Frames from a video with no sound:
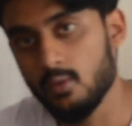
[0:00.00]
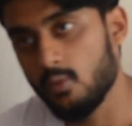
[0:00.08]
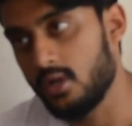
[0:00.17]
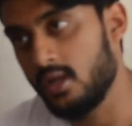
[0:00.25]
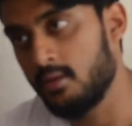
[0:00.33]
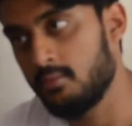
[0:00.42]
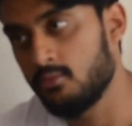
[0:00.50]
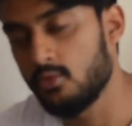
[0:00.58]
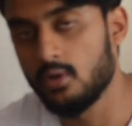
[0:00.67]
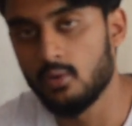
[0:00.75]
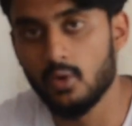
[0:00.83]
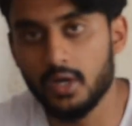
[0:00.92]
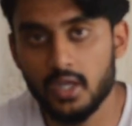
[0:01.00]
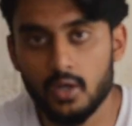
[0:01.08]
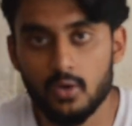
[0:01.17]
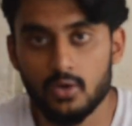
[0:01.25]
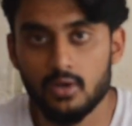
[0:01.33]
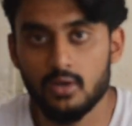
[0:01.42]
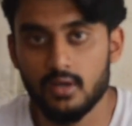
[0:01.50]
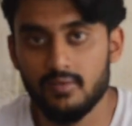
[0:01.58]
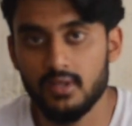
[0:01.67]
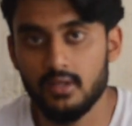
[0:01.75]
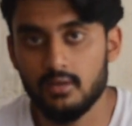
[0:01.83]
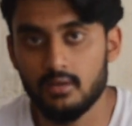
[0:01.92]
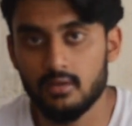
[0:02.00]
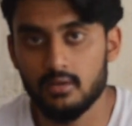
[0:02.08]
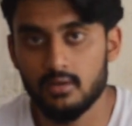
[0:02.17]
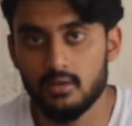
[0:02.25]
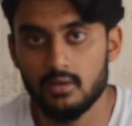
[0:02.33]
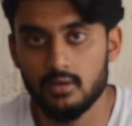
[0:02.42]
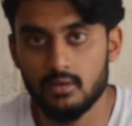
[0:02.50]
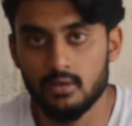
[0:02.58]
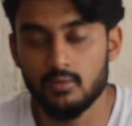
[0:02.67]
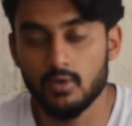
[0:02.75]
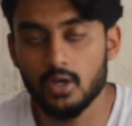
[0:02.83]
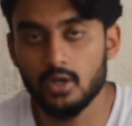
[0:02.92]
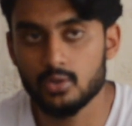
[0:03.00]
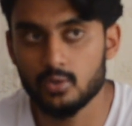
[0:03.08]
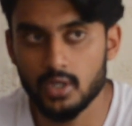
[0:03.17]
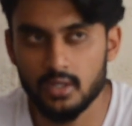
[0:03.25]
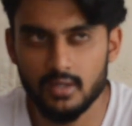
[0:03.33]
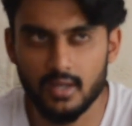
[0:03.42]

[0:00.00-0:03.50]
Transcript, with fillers: When I'm uh, working out on a heavy workout routine,